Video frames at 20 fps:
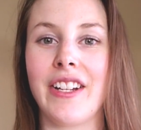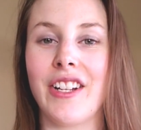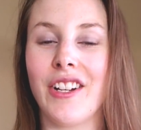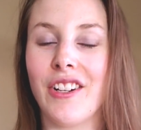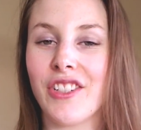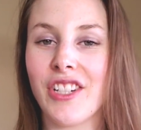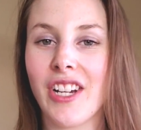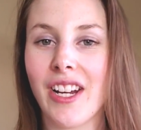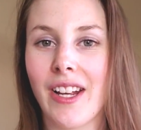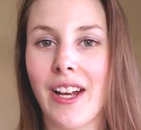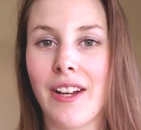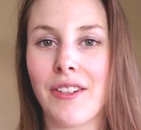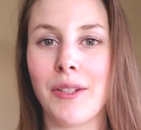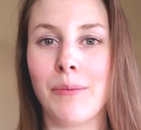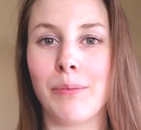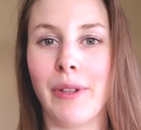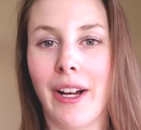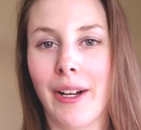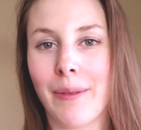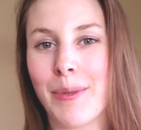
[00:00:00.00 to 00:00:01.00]
go check out the
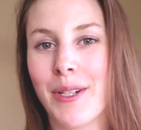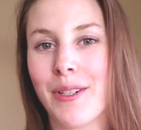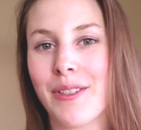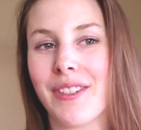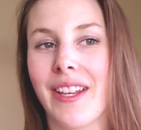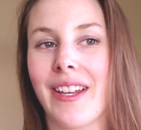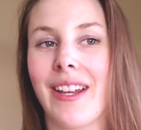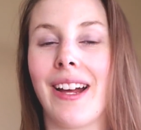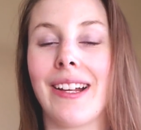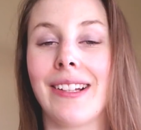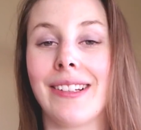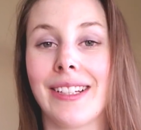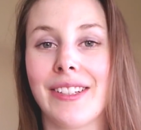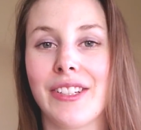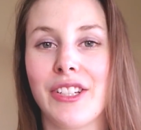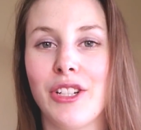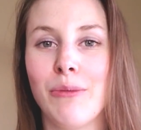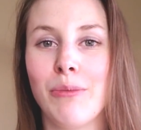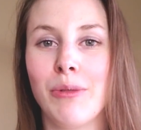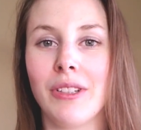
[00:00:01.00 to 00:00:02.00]
blog post that I
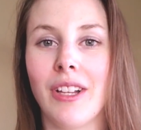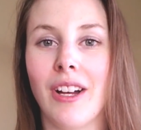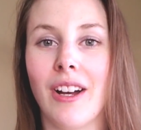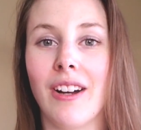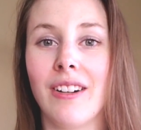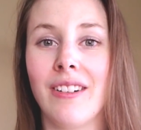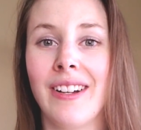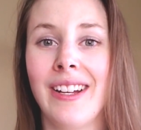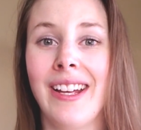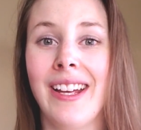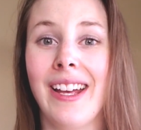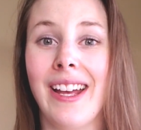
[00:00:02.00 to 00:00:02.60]
linked to below,